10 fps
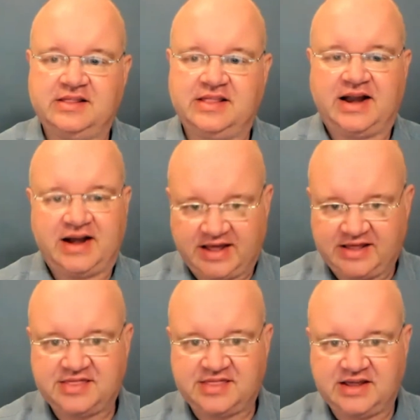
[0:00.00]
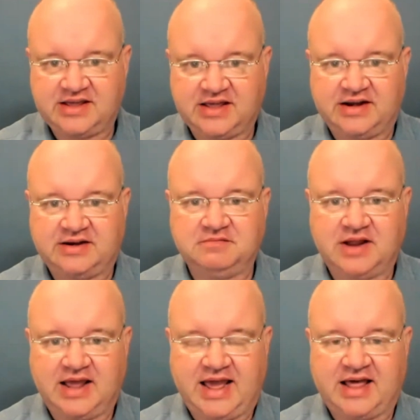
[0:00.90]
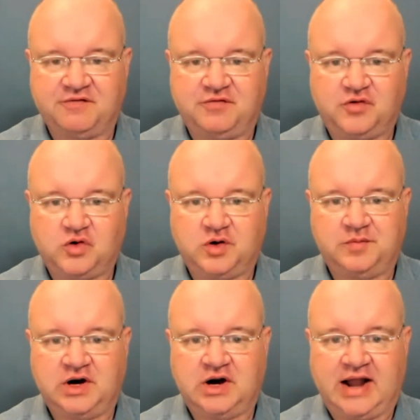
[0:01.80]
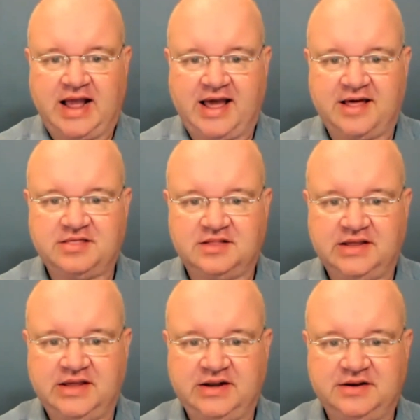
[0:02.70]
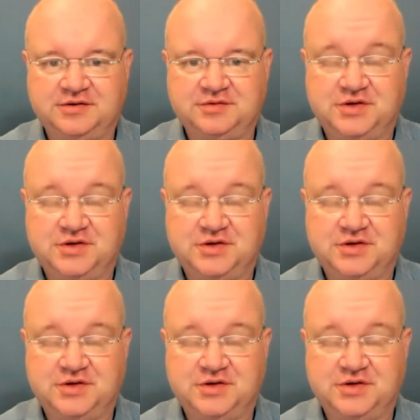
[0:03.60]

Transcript: that I think an a- former athlete